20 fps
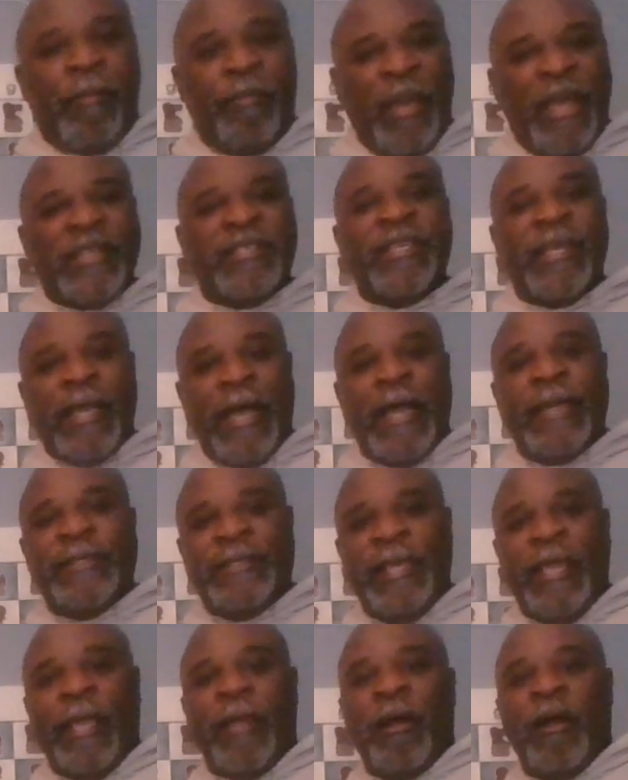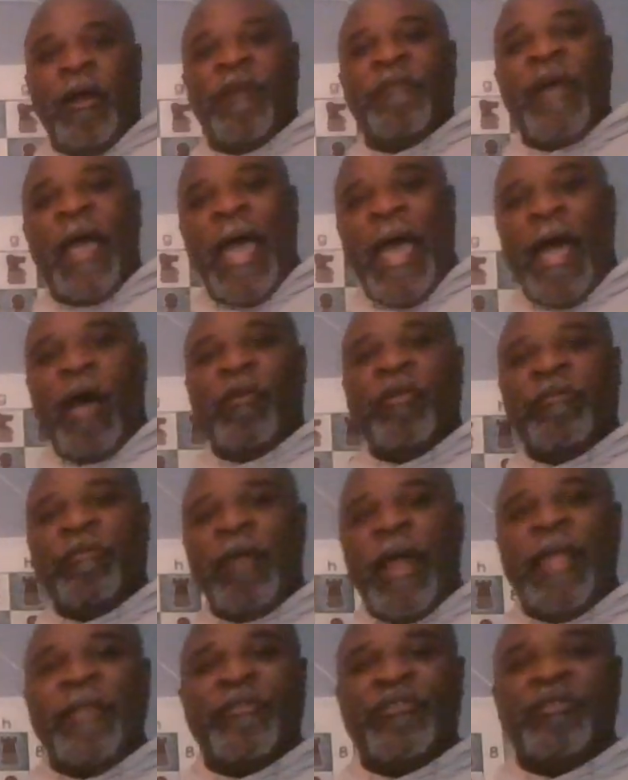a basic idea of how to
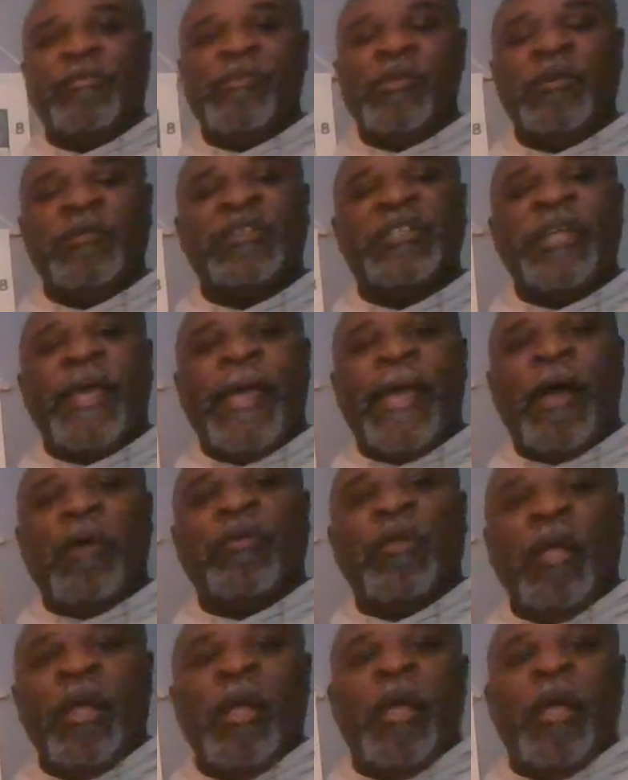write your moves down.